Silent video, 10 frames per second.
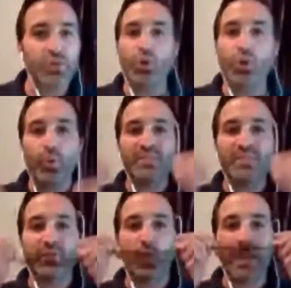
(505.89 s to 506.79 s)
You can call
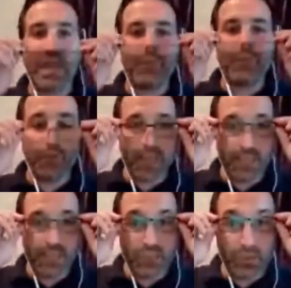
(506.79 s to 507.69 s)
yourself whatever it
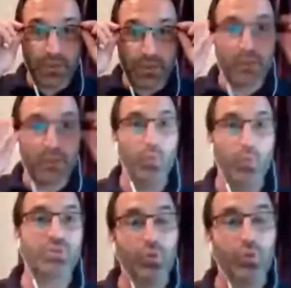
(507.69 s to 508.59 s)
is you think you
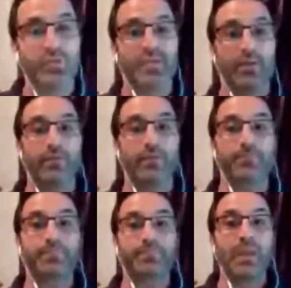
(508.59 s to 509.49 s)
want to call yourself.
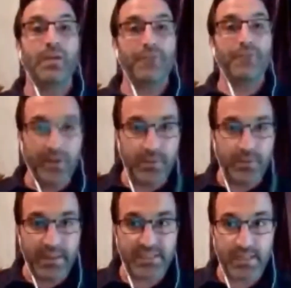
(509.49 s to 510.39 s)

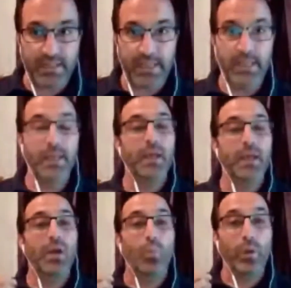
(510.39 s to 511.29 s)
Fundamentally,
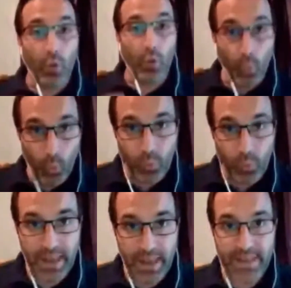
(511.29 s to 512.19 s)
we are all
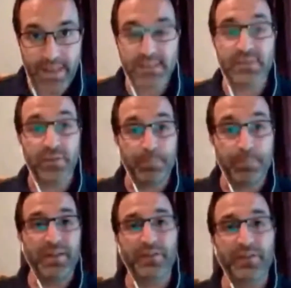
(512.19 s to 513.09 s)
there for the
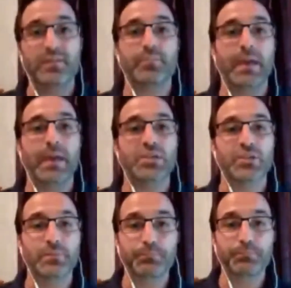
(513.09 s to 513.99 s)
benefit of the
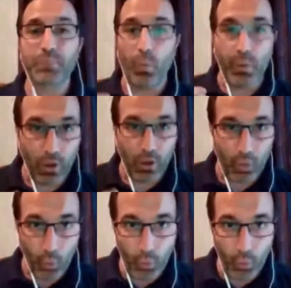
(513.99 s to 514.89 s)
patient. We are
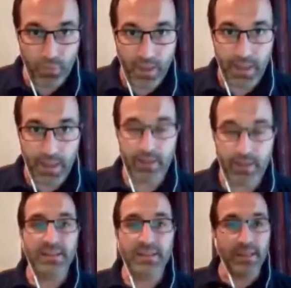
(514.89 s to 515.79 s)
all there
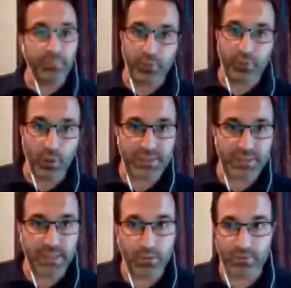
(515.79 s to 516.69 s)
to improve
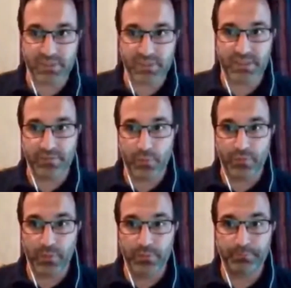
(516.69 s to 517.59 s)
quality and quantity of
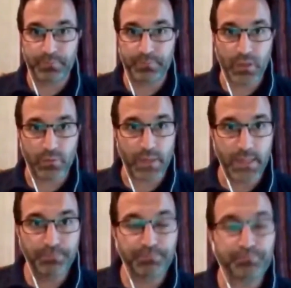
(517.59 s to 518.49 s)
movement.
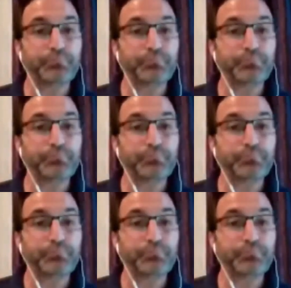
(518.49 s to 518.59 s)
Okay.